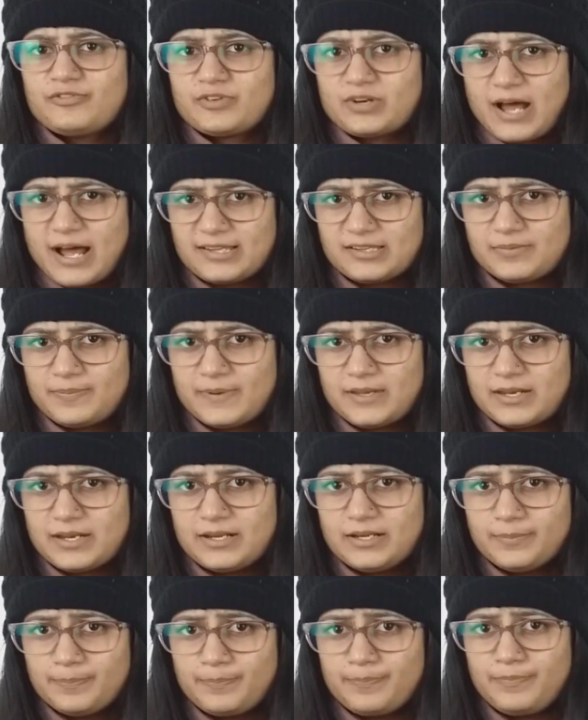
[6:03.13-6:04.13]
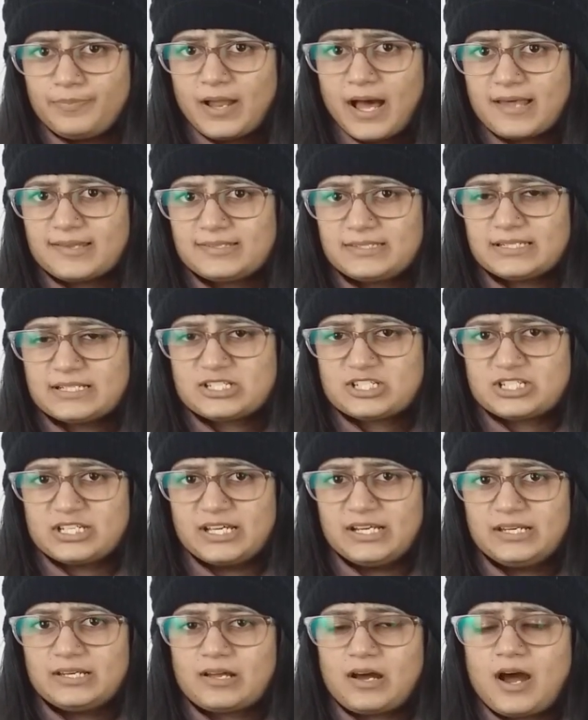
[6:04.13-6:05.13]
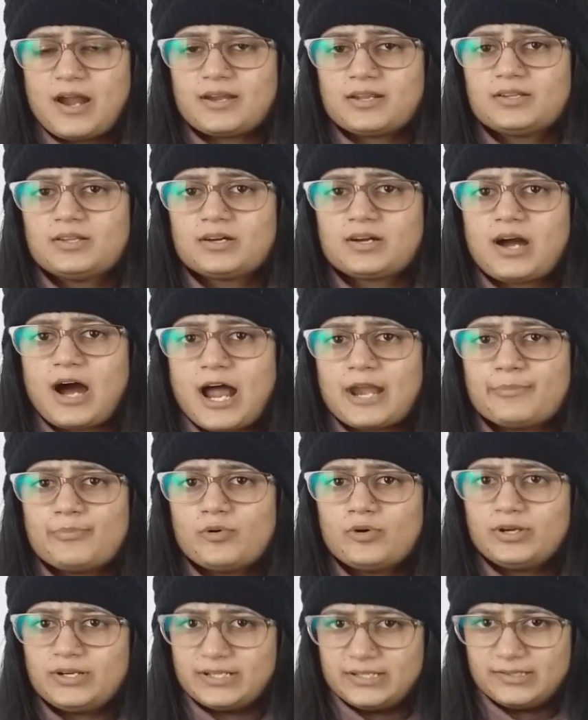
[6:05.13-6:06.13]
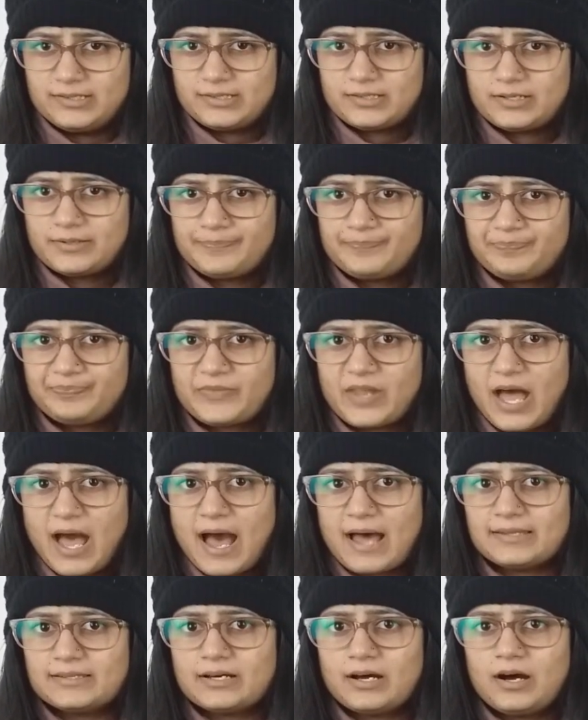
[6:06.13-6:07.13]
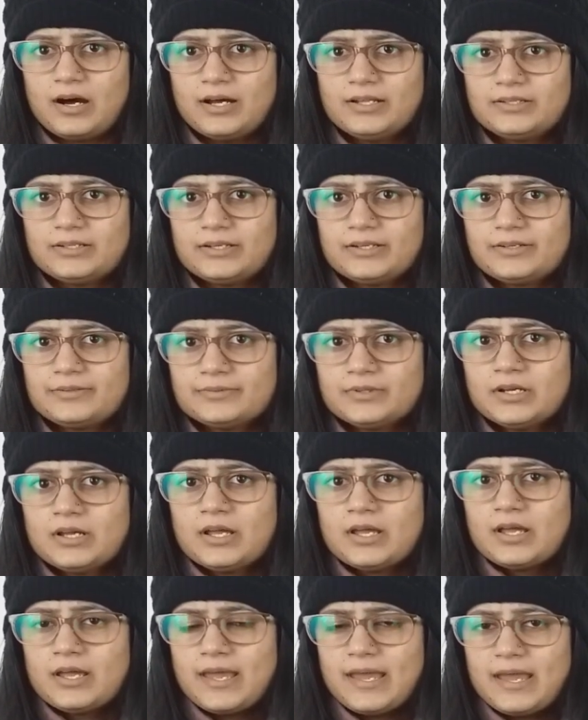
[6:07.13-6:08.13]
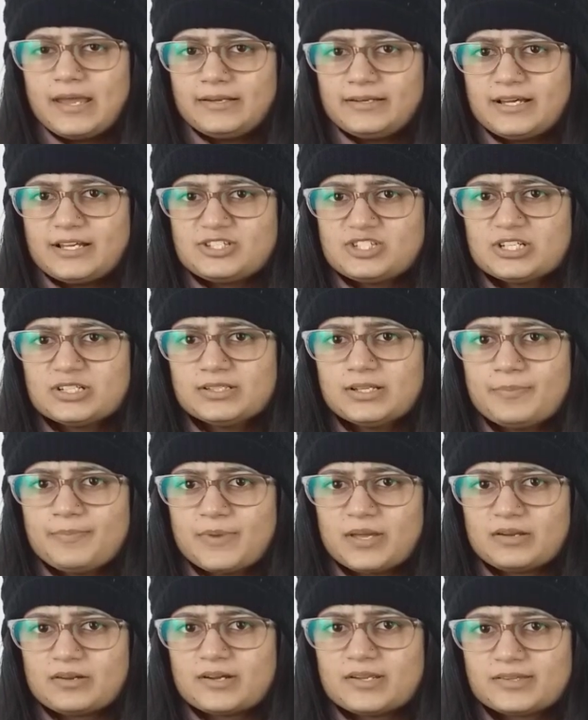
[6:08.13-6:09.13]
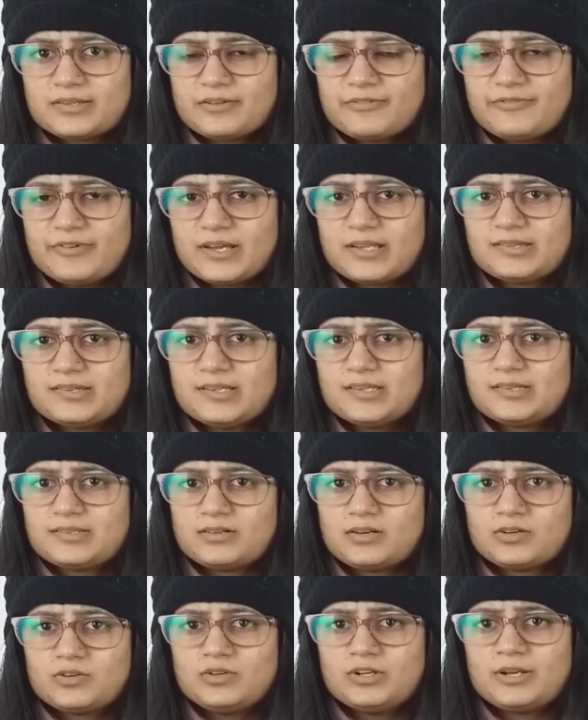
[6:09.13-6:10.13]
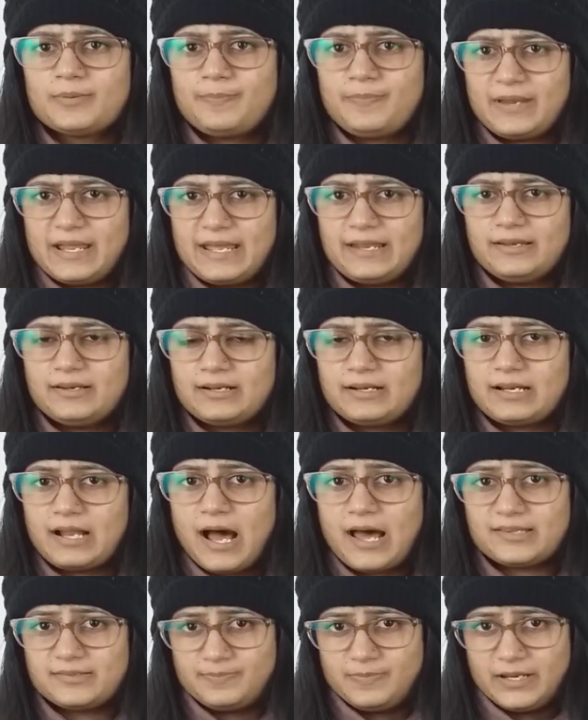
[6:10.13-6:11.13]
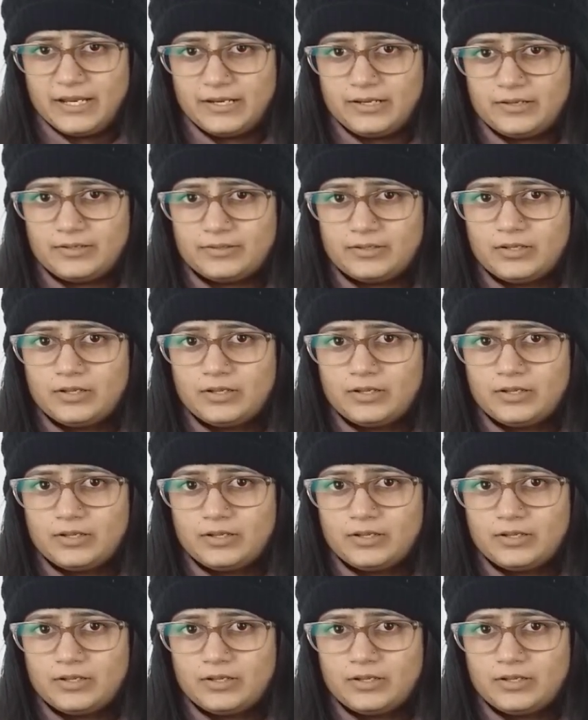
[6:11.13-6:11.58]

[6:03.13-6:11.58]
transparent plastic sheet under the cardboard disc. At the other, touching the mirrors, fix a circular plane glass plate.